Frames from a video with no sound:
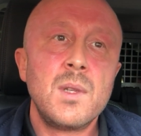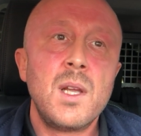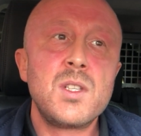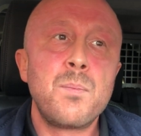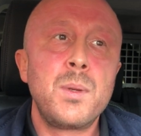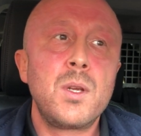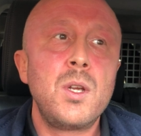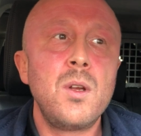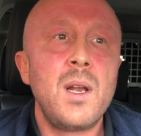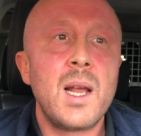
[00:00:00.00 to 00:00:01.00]
It's a
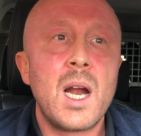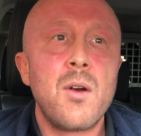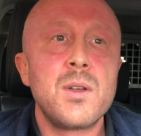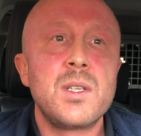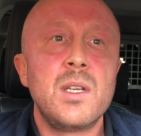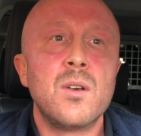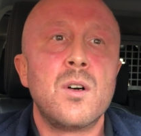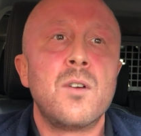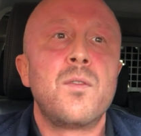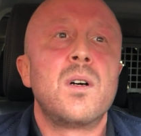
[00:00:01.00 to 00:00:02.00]
peculiarity
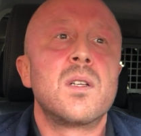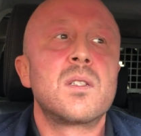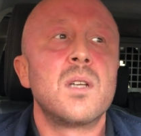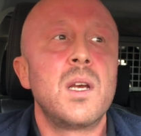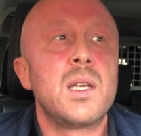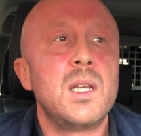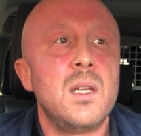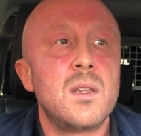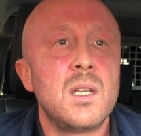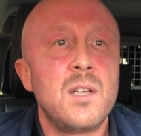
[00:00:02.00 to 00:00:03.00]
of our
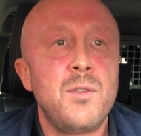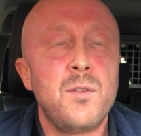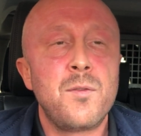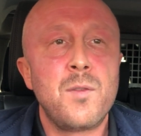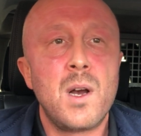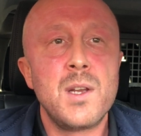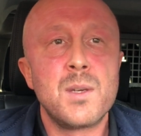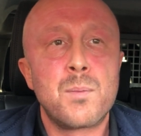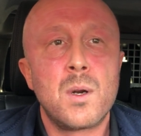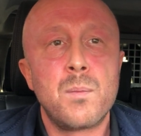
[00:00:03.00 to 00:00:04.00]
psyche that if you find a
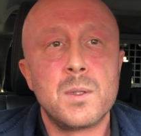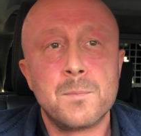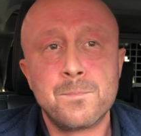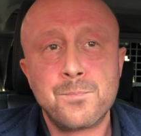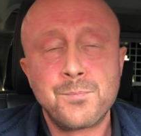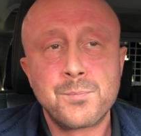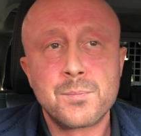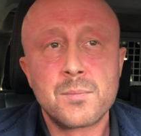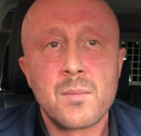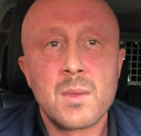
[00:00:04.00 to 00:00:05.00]
problem,
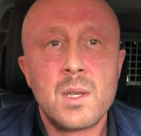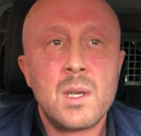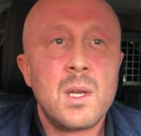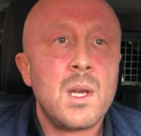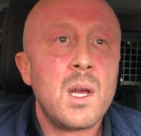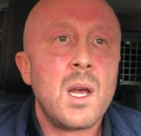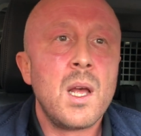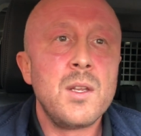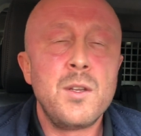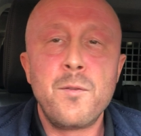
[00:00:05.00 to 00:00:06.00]

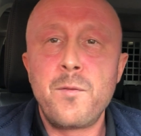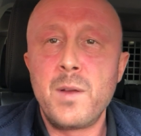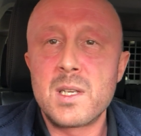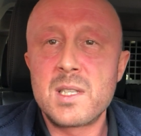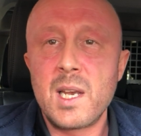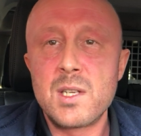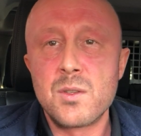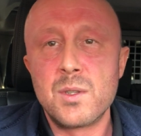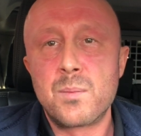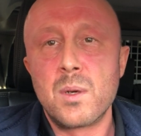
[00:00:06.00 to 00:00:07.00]
you fixate
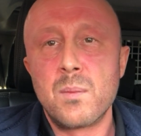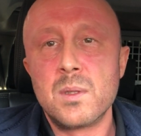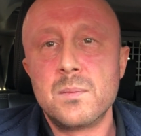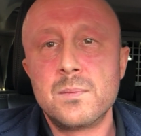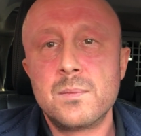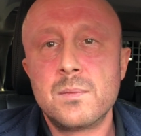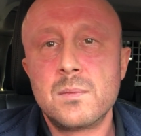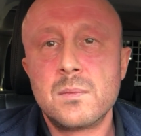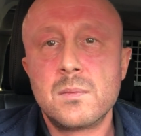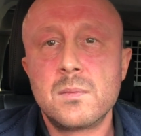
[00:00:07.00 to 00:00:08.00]
on the problem,
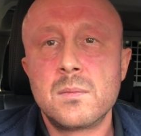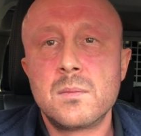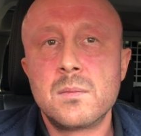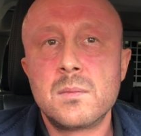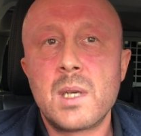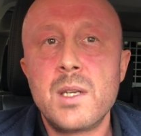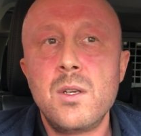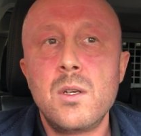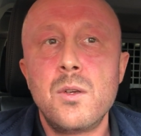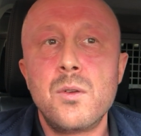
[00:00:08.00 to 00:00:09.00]
and
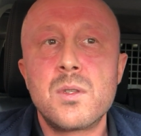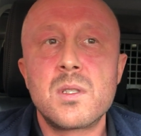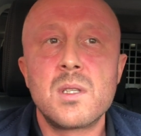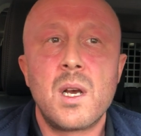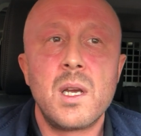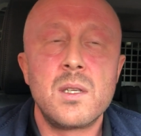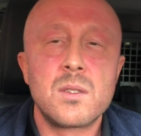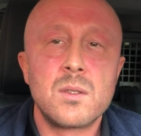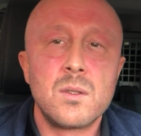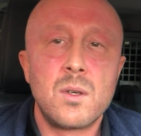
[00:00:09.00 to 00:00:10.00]
you lose
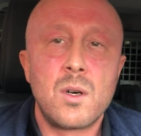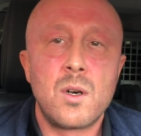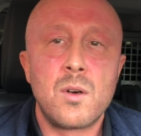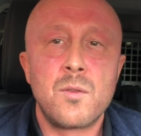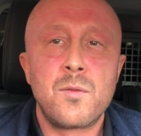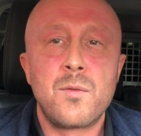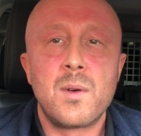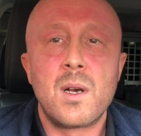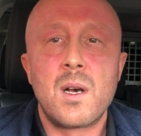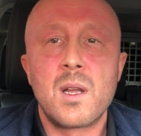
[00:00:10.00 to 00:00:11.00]
sight of
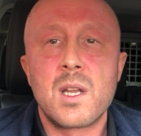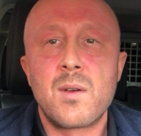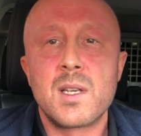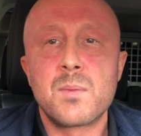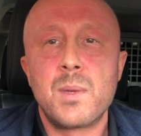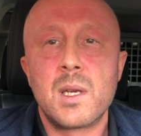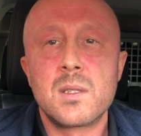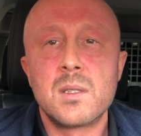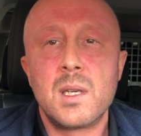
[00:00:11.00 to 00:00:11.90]
other aspects.